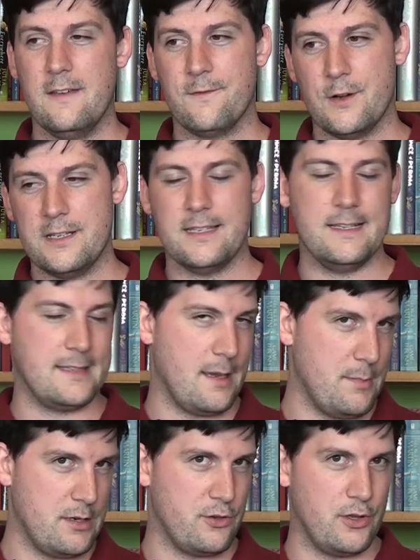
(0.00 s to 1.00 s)
For instance, I
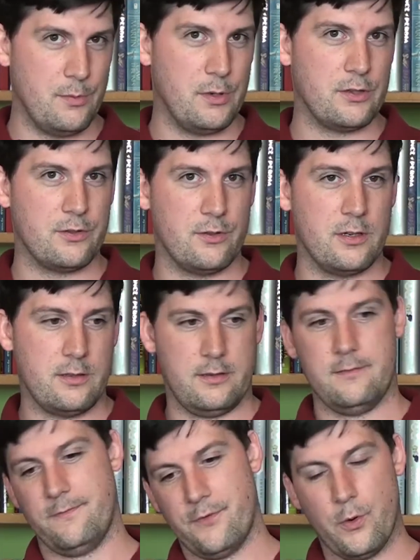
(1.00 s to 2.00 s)
mentioned the bookstores
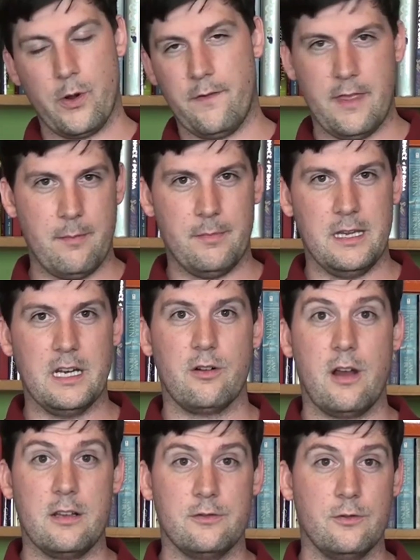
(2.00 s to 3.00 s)
and 4 of them being
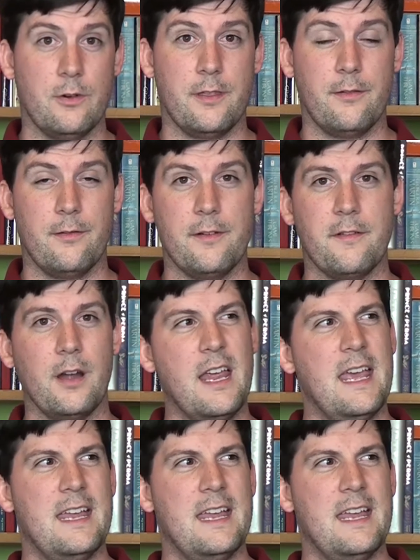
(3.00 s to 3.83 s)
across north of the river.